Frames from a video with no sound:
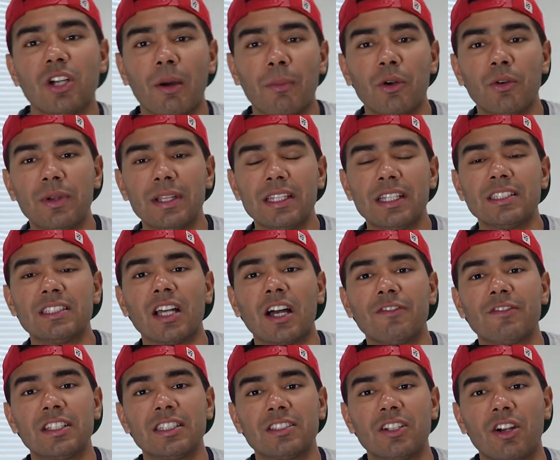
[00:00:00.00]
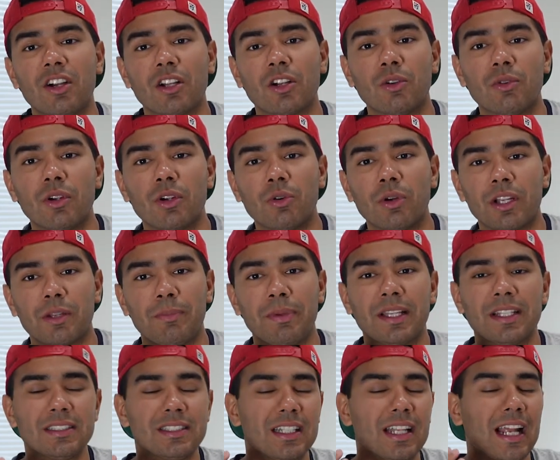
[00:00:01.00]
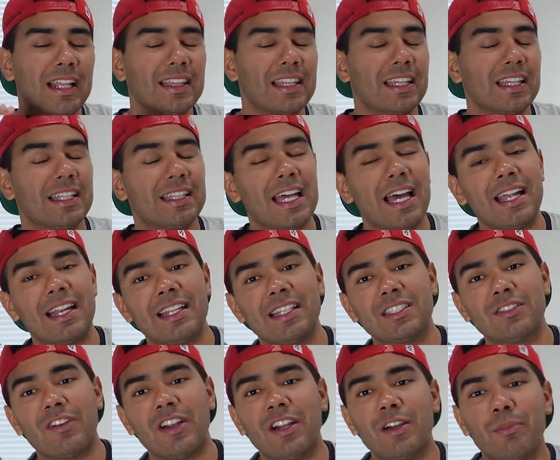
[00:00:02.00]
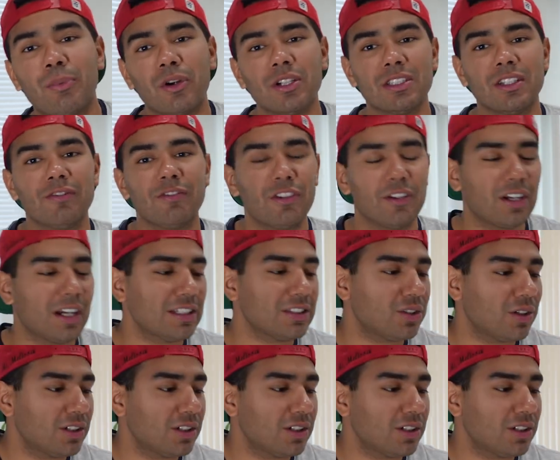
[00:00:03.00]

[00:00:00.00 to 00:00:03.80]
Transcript: I'm gonna read this off this article real quick because I think that is very important for you guys to